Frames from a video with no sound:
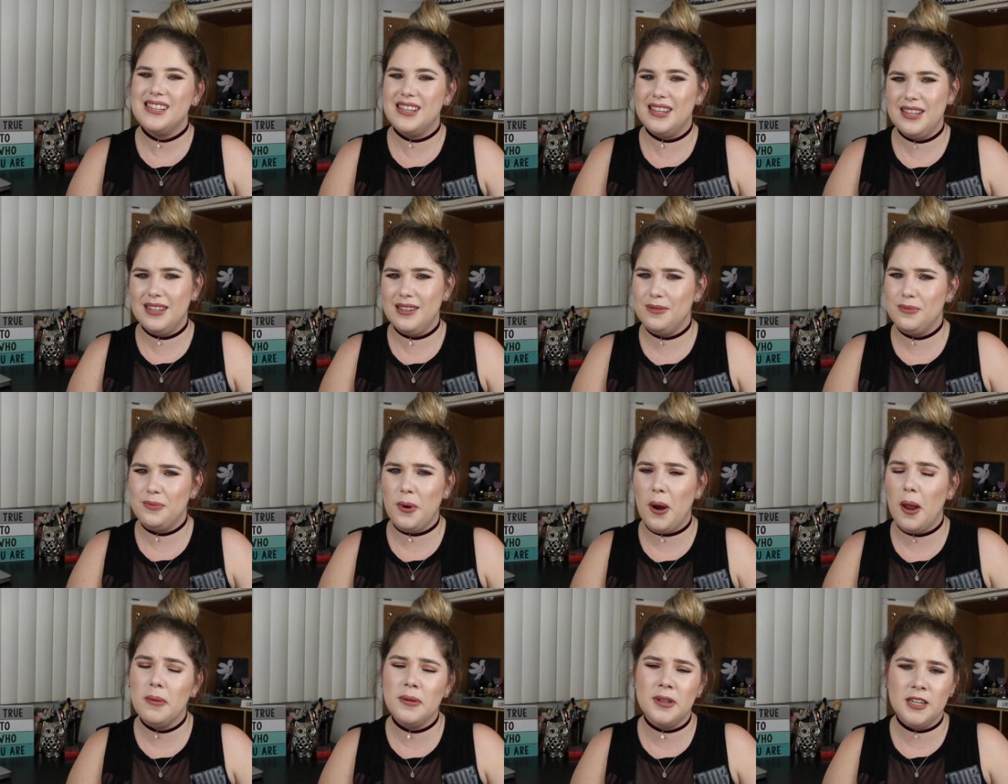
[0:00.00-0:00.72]

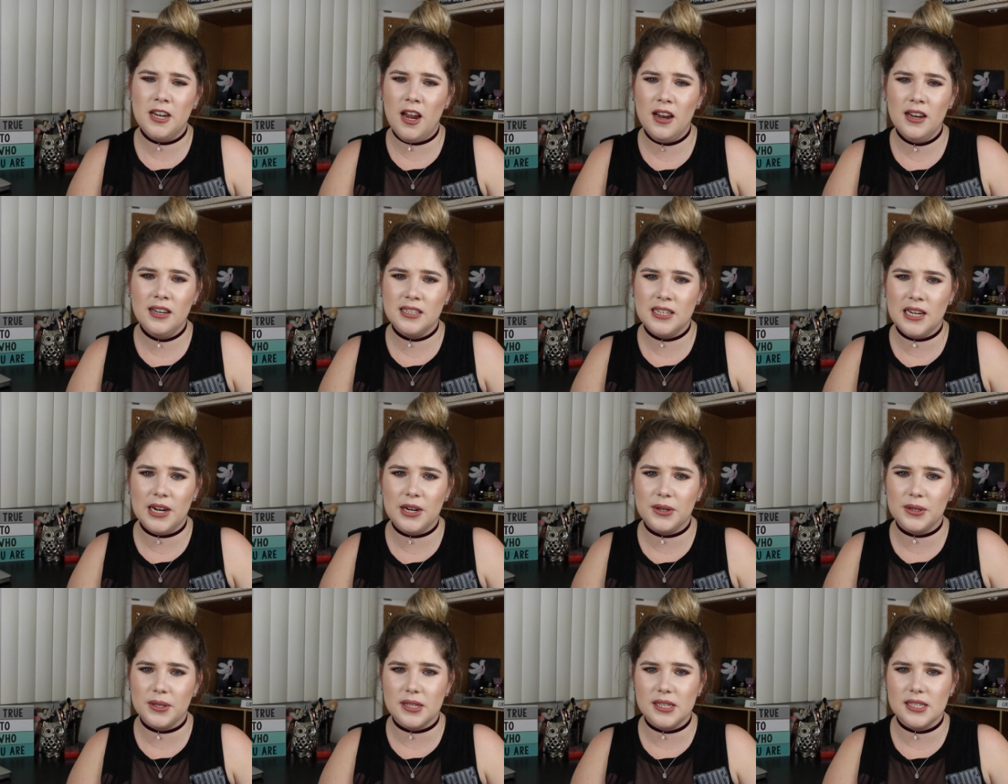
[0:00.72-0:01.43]
Probably not
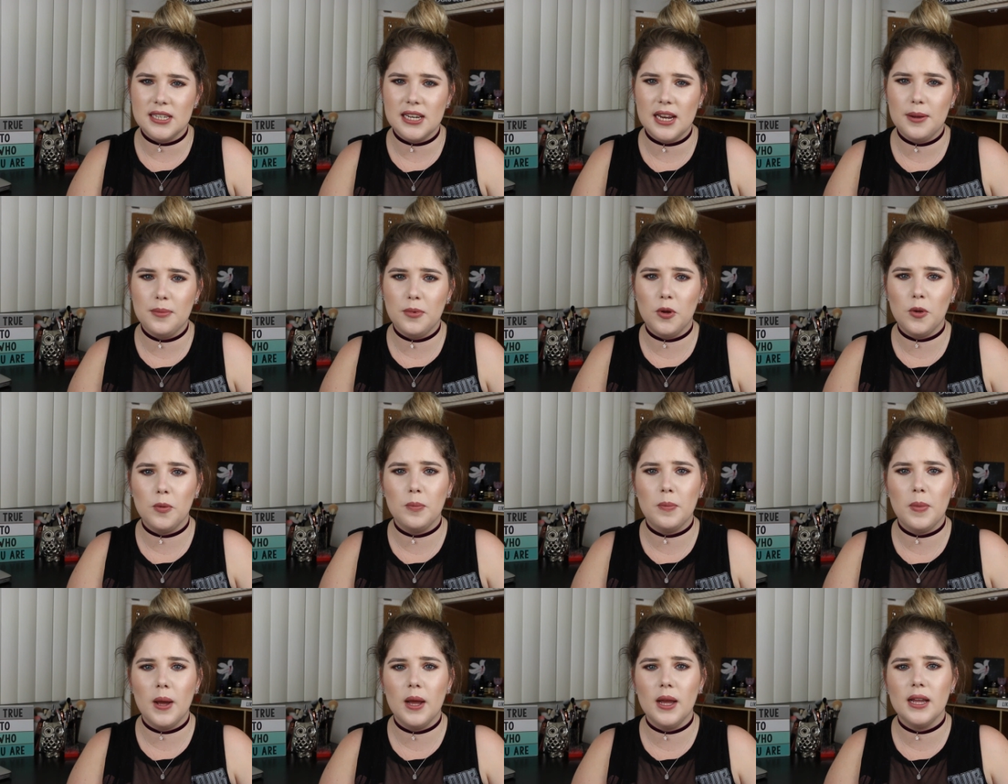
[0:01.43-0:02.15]
entirely
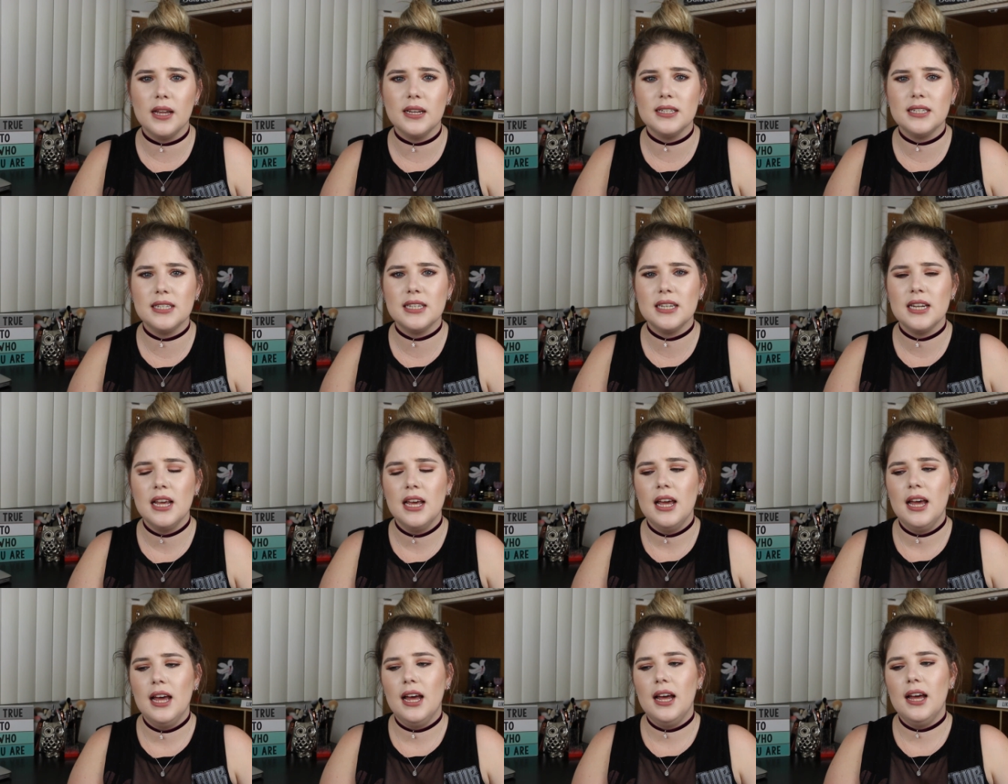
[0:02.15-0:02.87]
stable, but
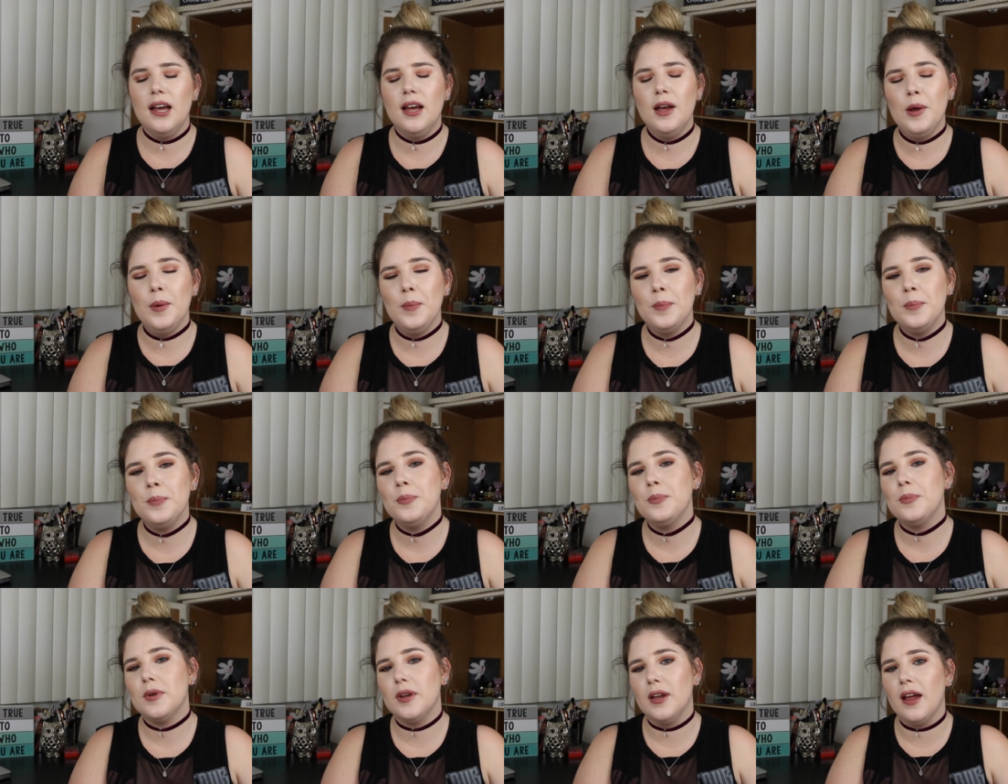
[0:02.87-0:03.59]

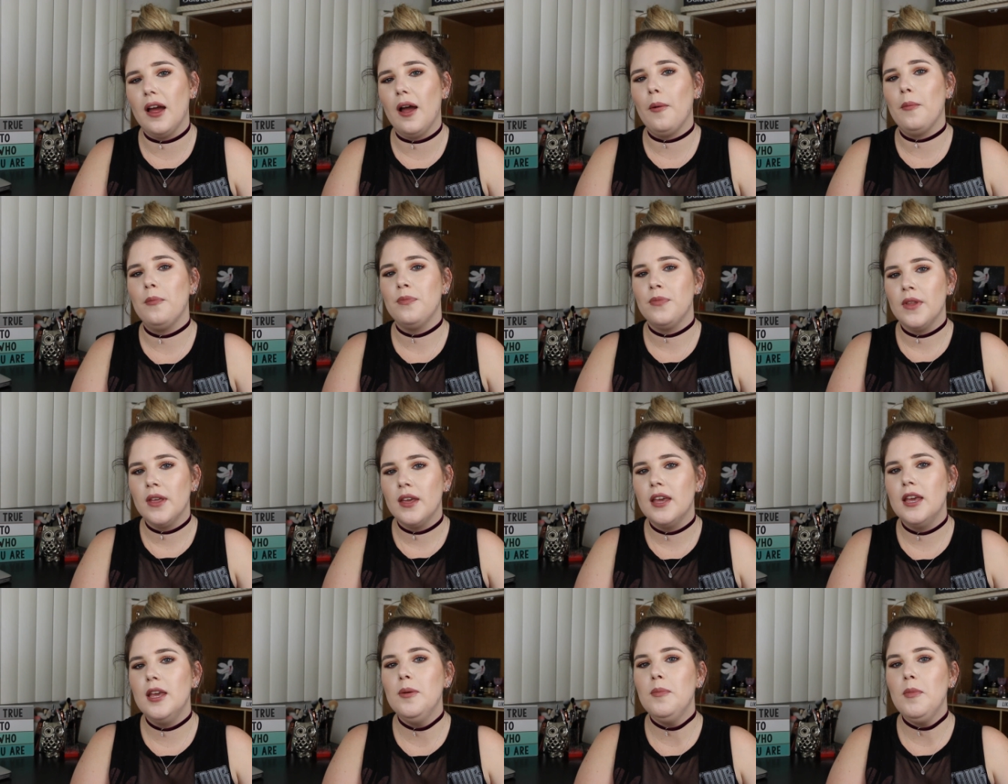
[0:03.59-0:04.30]
yeah,
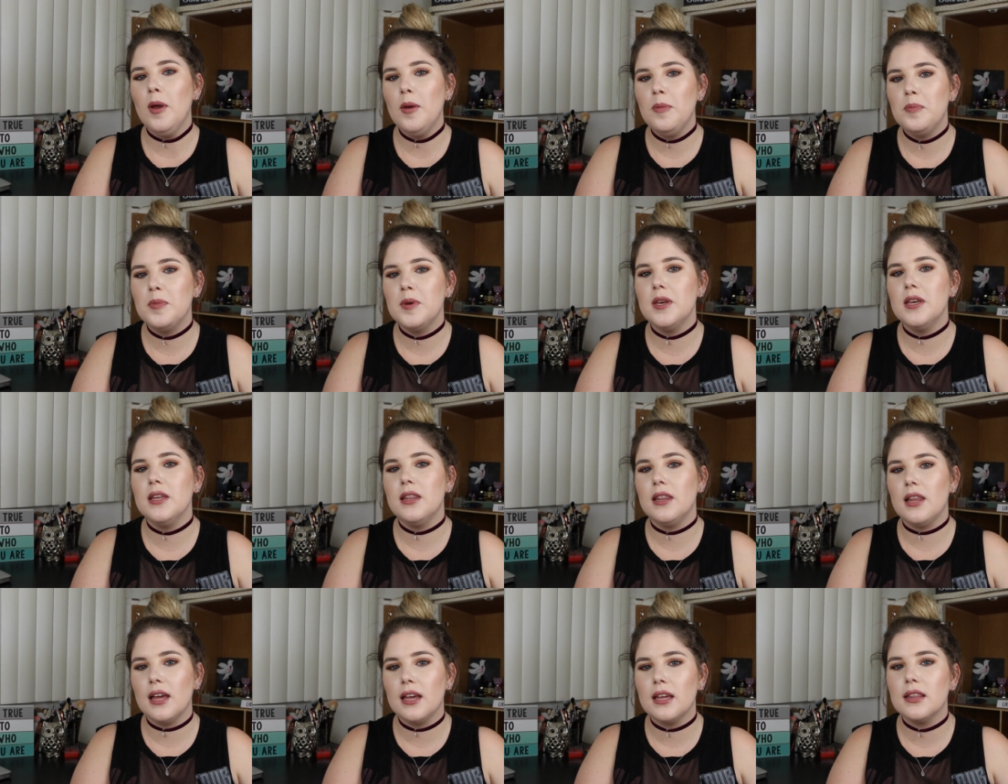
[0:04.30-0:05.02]
he might be
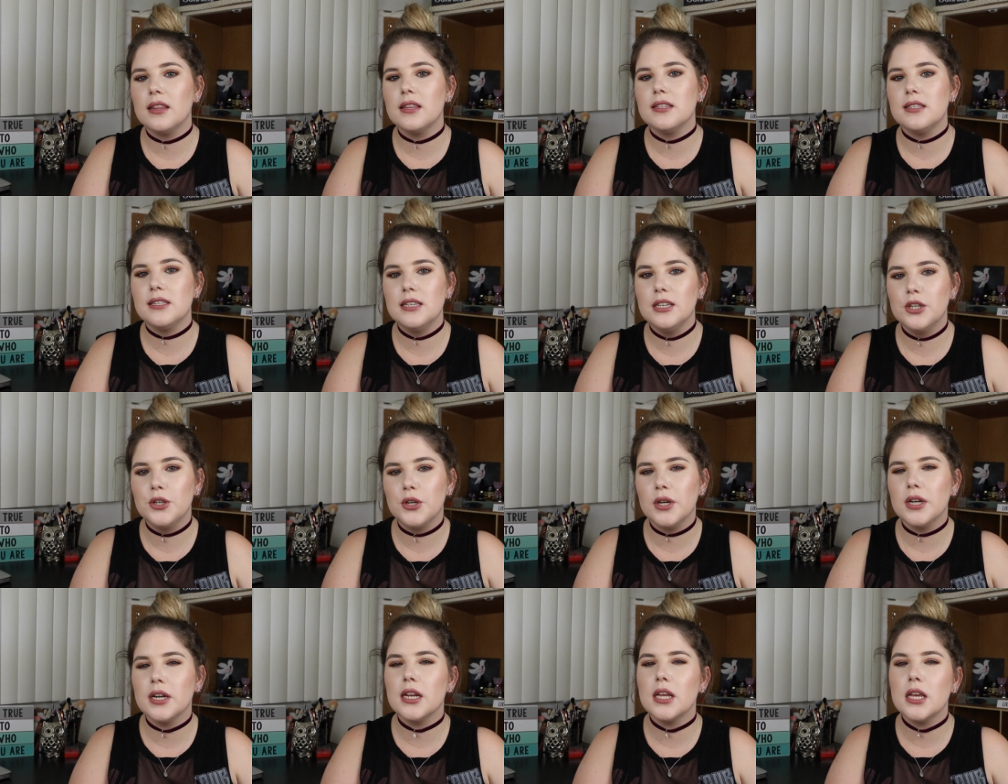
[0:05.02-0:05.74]
like the
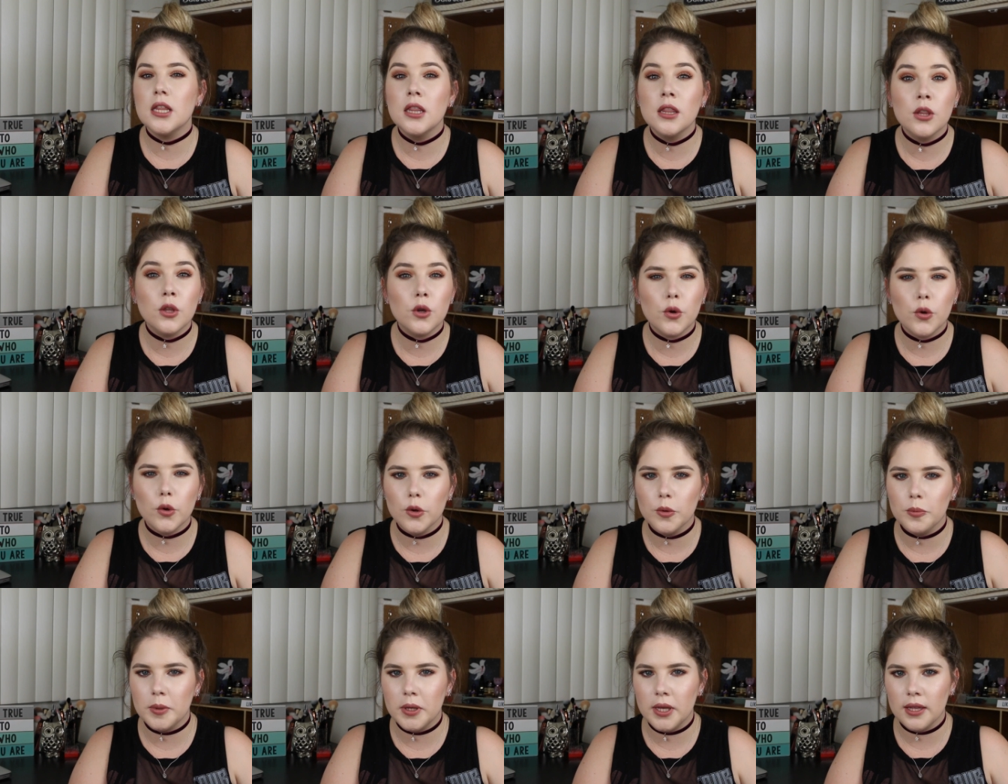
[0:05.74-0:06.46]
secret in the
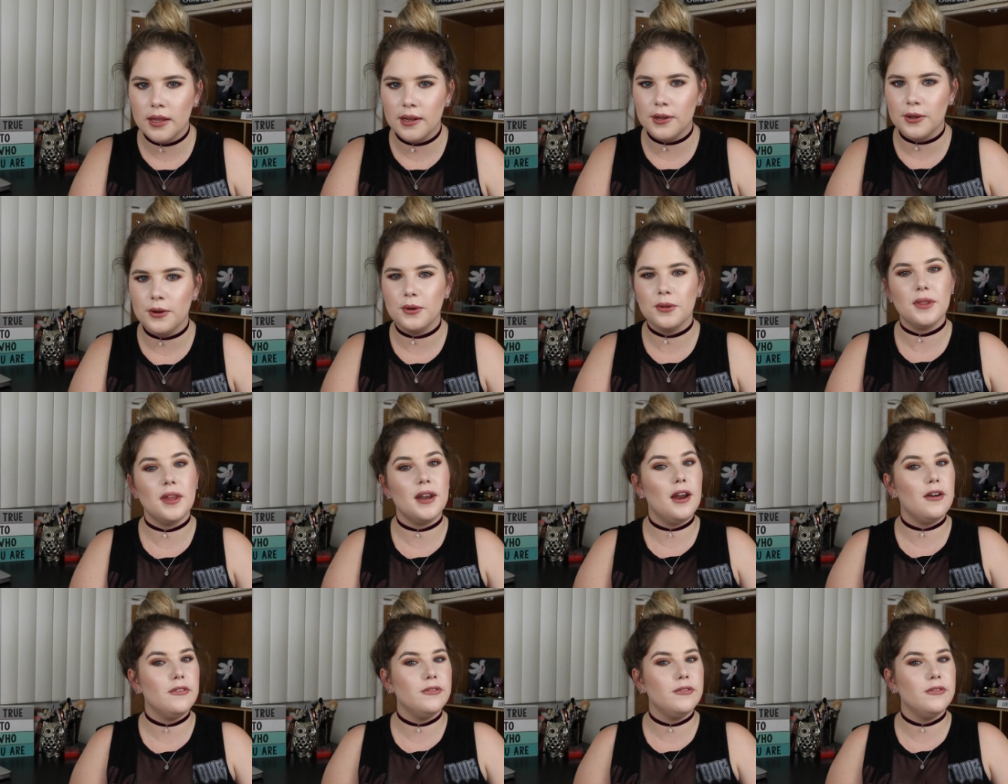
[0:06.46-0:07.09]
group killer that